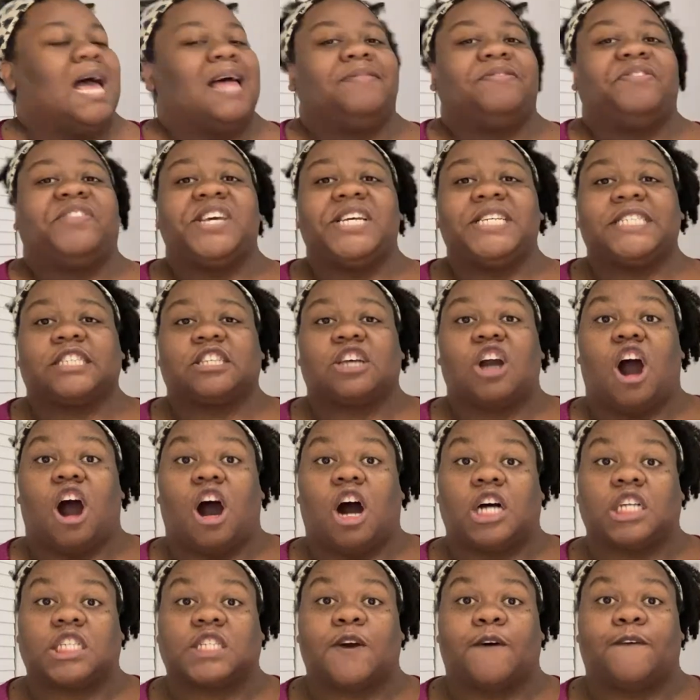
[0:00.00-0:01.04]
This
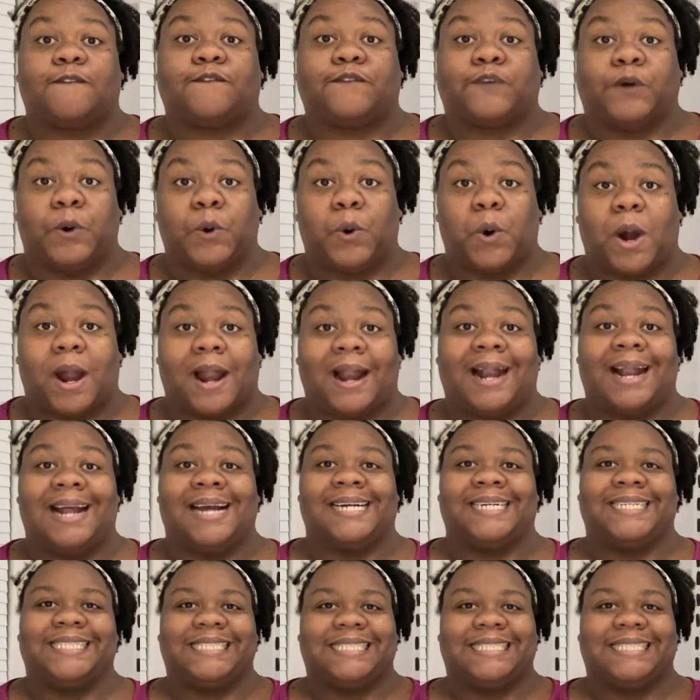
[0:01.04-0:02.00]
cost $4.